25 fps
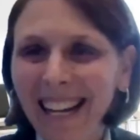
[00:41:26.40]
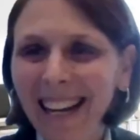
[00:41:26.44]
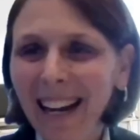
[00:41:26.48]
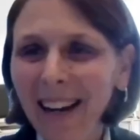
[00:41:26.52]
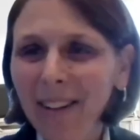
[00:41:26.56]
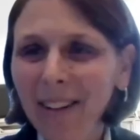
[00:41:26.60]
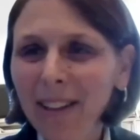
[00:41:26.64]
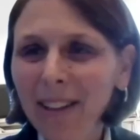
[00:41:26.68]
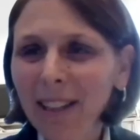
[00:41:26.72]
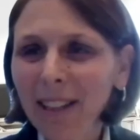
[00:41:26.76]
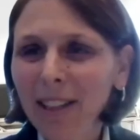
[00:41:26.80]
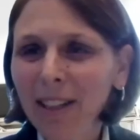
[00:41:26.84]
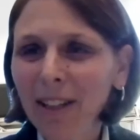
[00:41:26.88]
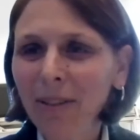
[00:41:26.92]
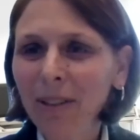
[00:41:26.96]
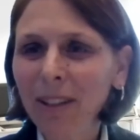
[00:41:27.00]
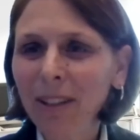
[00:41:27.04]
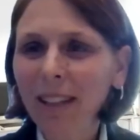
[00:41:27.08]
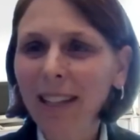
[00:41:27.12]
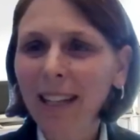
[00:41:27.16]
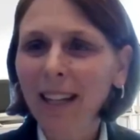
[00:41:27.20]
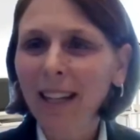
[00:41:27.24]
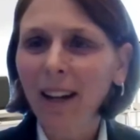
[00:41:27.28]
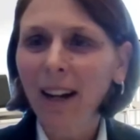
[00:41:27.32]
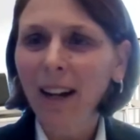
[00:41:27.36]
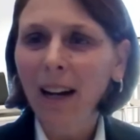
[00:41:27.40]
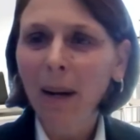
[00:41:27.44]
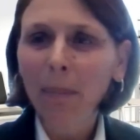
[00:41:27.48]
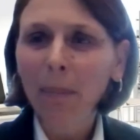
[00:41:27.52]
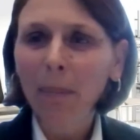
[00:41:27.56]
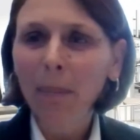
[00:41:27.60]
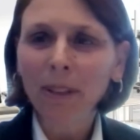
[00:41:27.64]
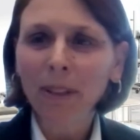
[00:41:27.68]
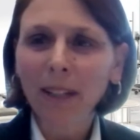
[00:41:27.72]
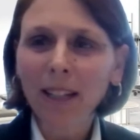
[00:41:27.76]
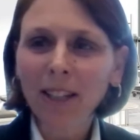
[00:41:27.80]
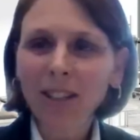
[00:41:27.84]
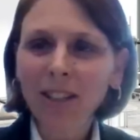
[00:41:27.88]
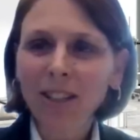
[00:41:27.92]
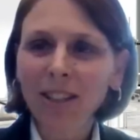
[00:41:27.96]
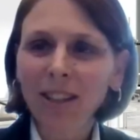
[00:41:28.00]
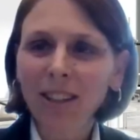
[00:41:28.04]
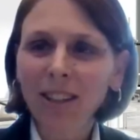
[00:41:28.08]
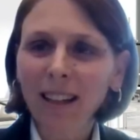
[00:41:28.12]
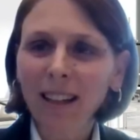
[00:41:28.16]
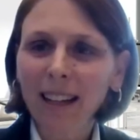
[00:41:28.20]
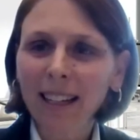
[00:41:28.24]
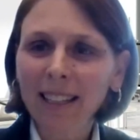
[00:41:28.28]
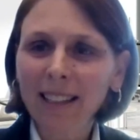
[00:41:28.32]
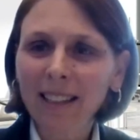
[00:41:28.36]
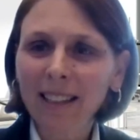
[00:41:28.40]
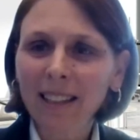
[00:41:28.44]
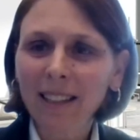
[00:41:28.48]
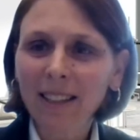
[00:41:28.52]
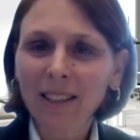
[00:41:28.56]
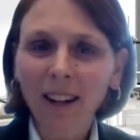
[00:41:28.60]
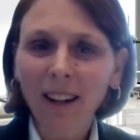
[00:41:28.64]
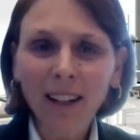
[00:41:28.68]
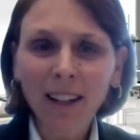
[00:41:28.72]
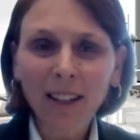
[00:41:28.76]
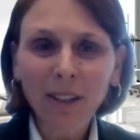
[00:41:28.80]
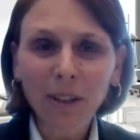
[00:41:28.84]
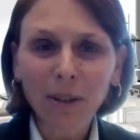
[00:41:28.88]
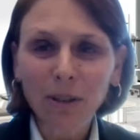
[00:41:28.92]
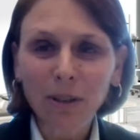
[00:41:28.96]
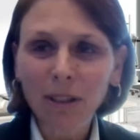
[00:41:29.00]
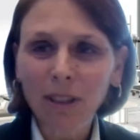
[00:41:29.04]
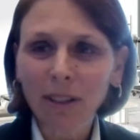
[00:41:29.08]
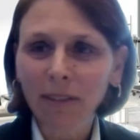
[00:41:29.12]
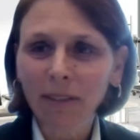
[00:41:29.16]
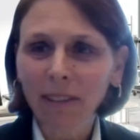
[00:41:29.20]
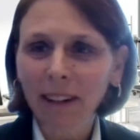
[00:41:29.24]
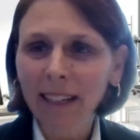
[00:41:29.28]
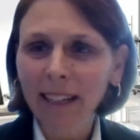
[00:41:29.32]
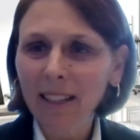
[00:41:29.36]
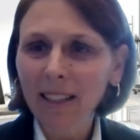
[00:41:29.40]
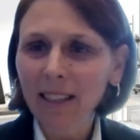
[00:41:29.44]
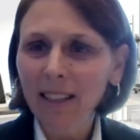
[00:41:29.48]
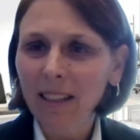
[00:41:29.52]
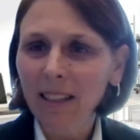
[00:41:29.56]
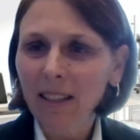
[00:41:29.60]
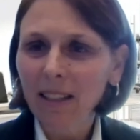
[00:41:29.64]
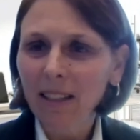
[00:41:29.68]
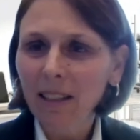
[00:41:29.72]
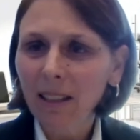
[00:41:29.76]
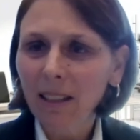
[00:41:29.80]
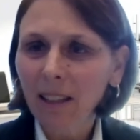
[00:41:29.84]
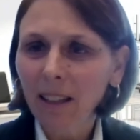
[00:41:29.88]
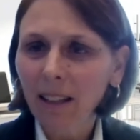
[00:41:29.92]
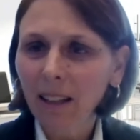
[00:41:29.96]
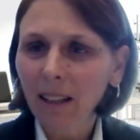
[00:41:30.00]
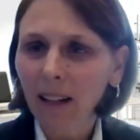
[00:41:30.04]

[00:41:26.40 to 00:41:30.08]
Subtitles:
how did Uniti operationalize its Ocnos devices?